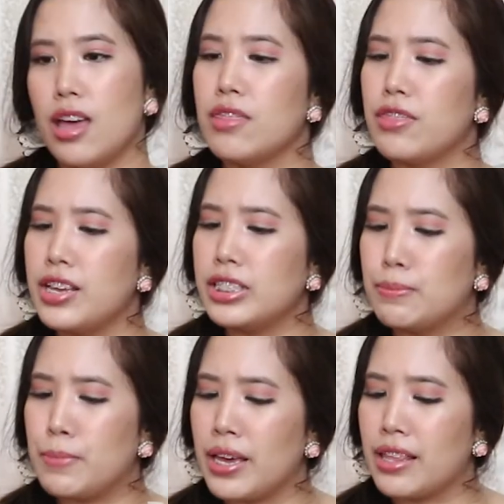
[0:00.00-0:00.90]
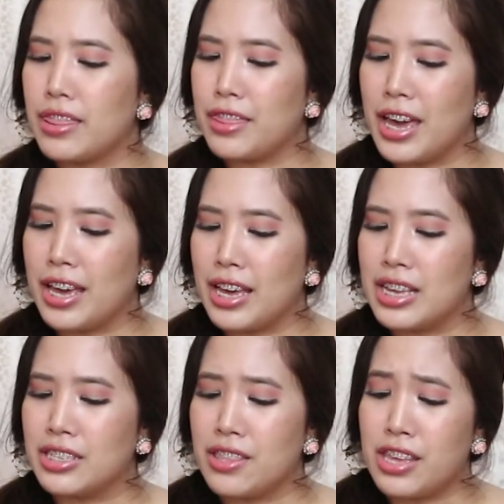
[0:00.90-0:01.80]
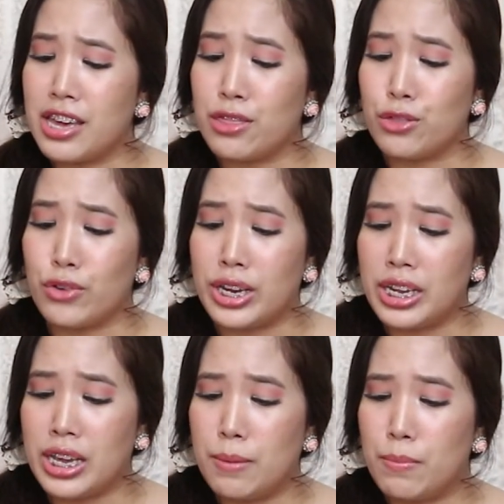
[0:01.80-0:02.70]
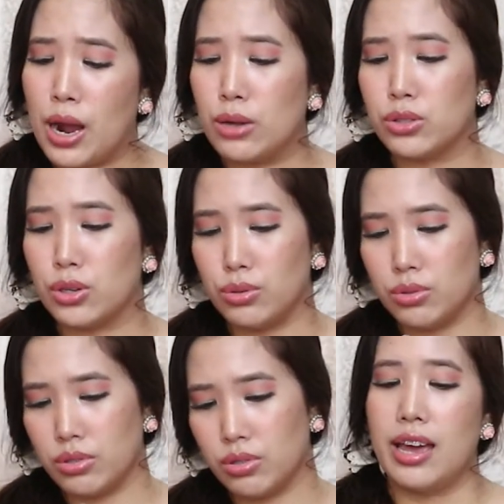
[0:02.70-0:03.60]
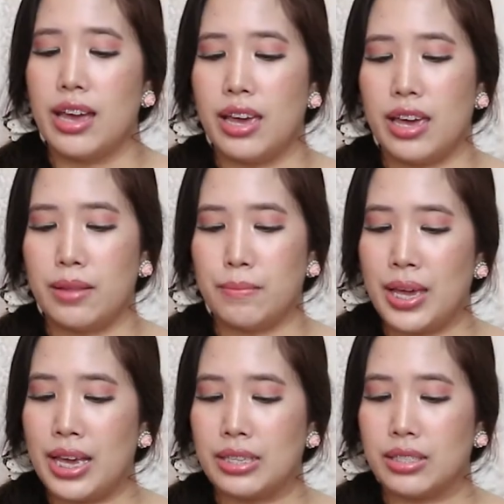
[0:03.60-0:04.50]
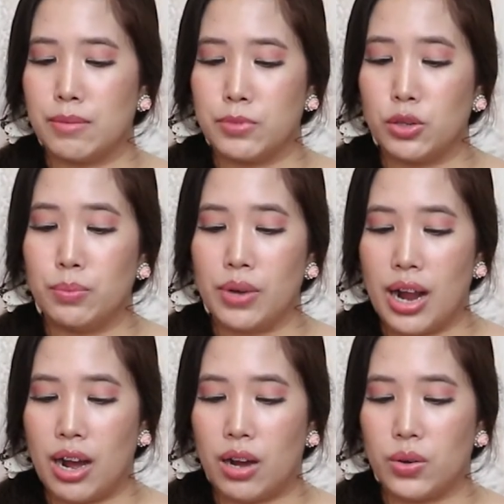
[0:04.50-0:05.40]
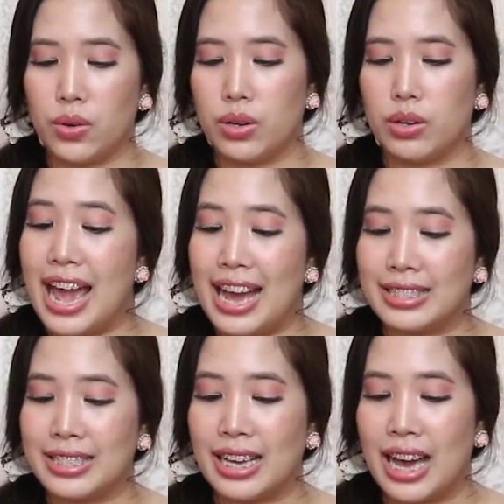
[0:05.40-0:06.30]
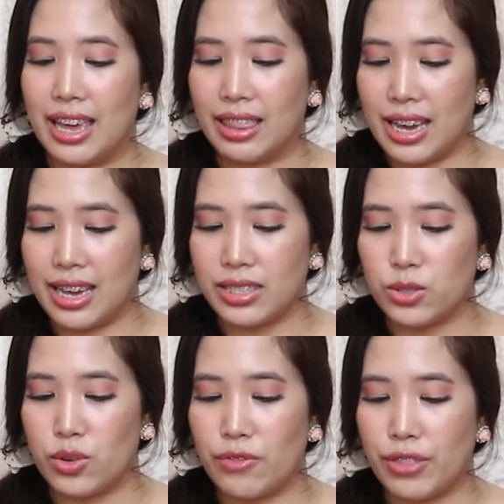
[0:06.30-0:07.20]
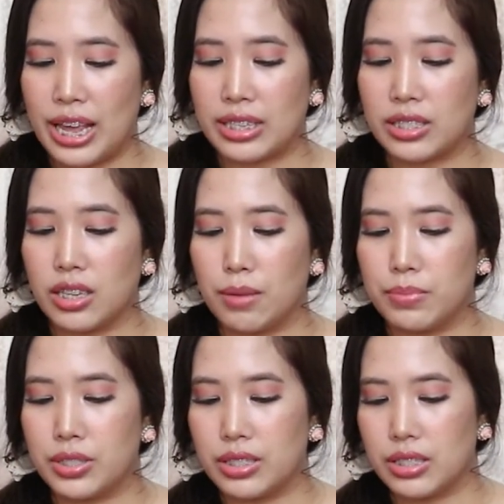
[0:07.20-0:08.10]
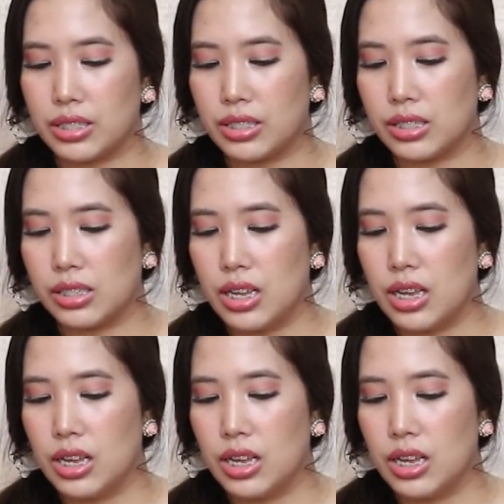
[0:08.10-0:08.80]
And this big thing is the 3D brow tones. It makes subtle brow enhancing highlights, reflects substil,